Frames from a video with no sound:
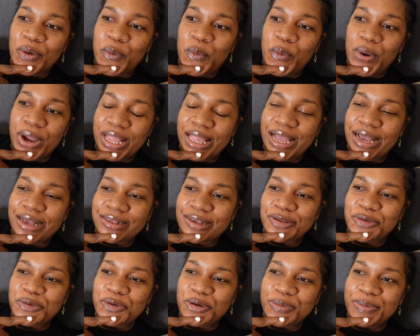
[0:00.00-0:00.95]
when last
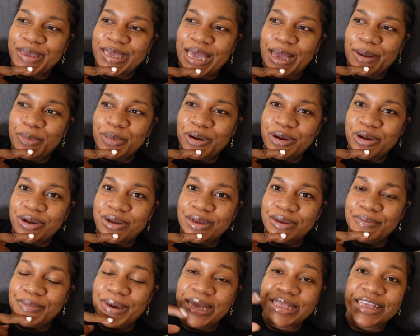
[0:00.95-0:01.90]
I took up the
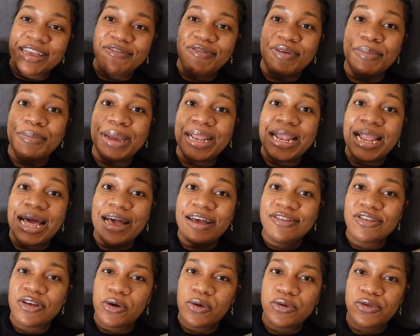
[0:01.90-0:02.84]
camera. Might have been my
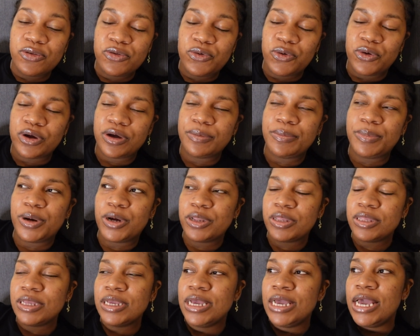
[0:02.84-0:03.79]
last house tour,
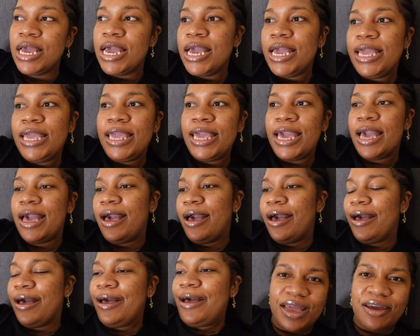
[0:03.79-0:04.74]
but...
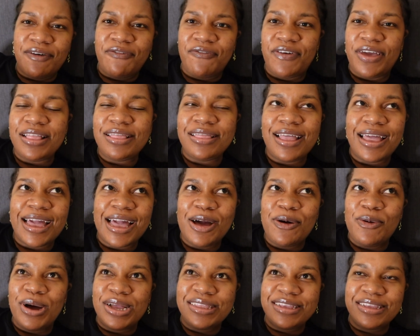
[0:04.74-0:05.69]
Yeah, I felt like
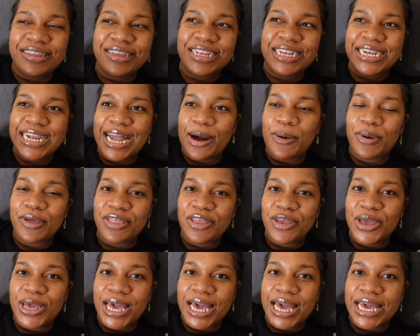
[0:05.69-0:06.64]
I wanted to chat with
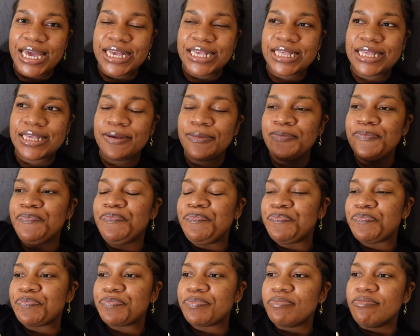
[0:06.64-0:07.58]
you guys,
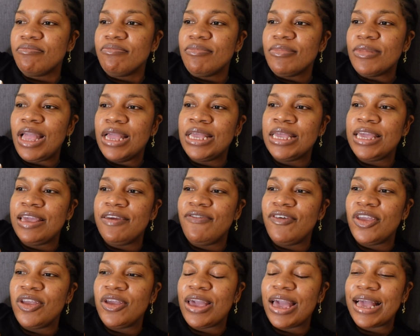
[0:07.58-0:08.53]
give
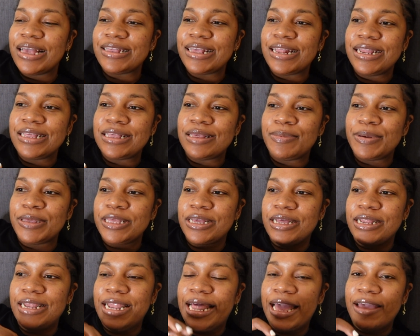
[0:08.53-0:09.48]
you guys a little bit
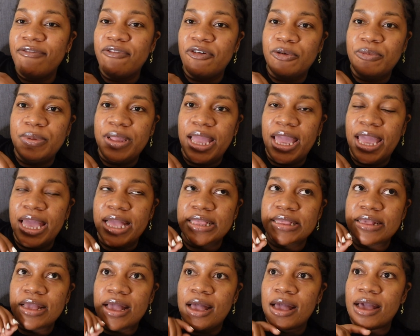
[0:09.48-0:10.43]
of a life
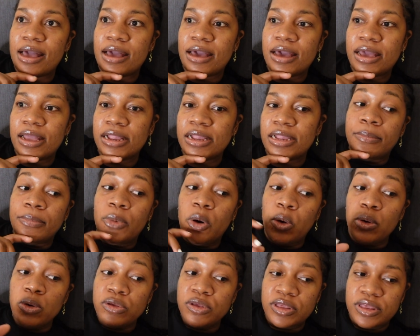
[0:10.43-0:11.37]
update, and
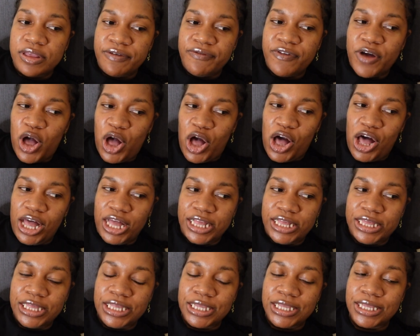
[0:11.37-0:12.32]
most of
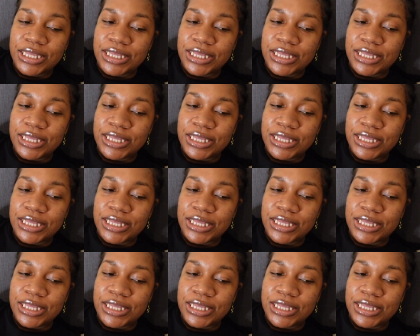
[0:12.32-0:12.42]
all,